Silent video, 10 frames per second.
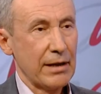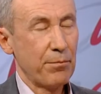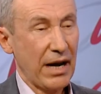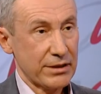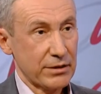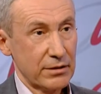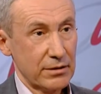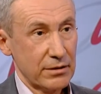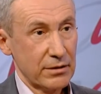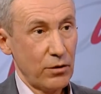But,
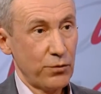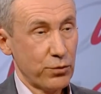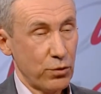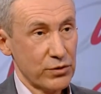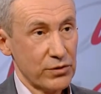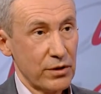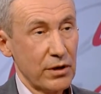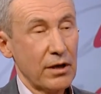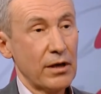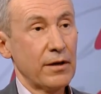of course,
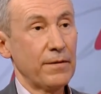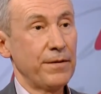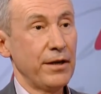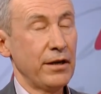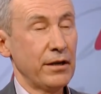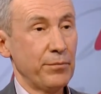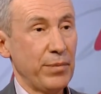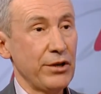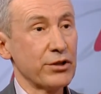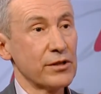the
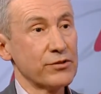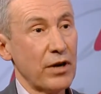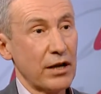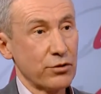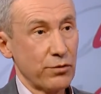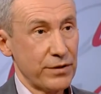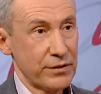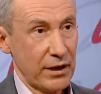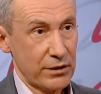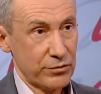political structure of
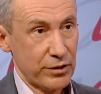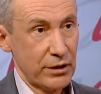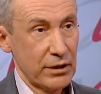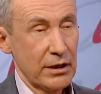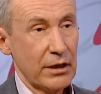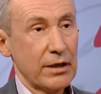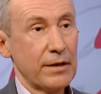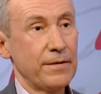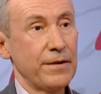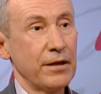this country,
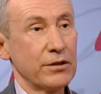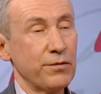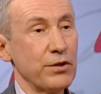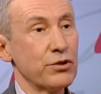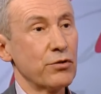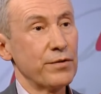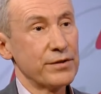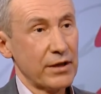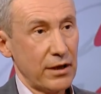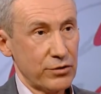the division of
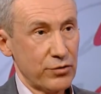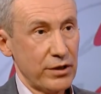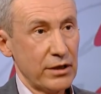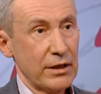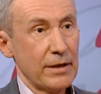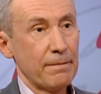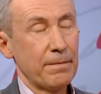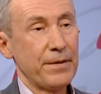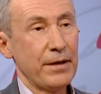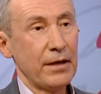this country,
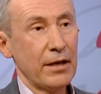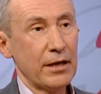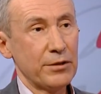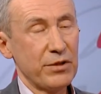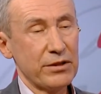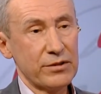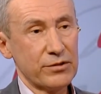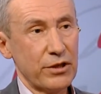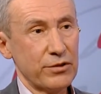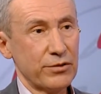the
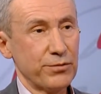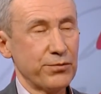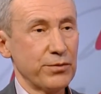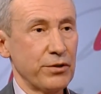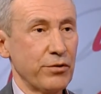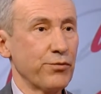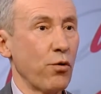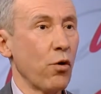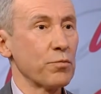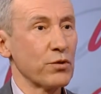administrative
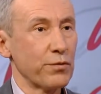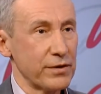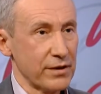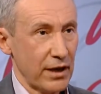reforms of this